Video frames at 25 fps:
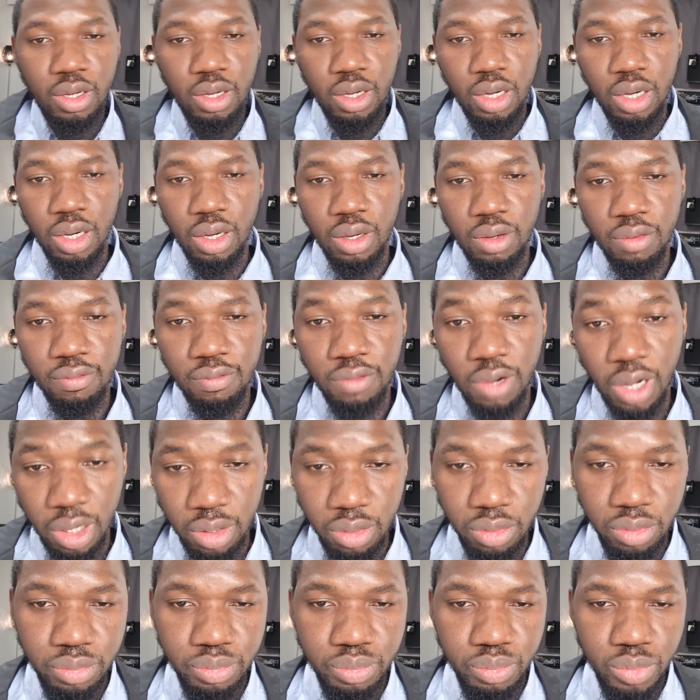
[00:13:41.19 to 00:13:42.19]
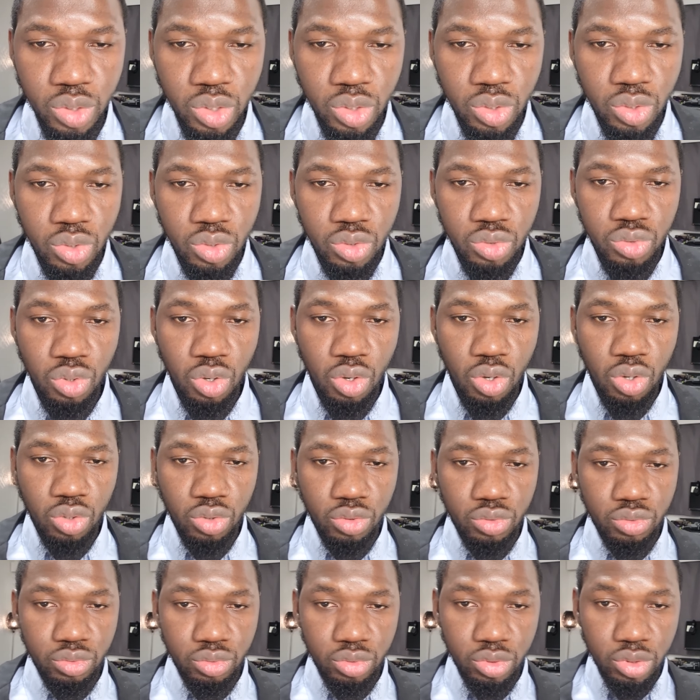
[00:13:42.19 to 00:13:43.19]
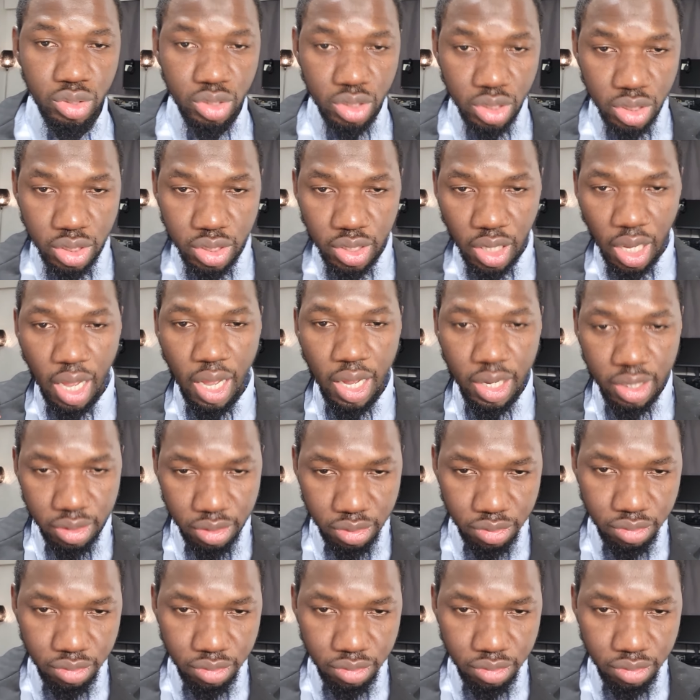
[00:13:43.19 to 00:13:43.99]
value. So these are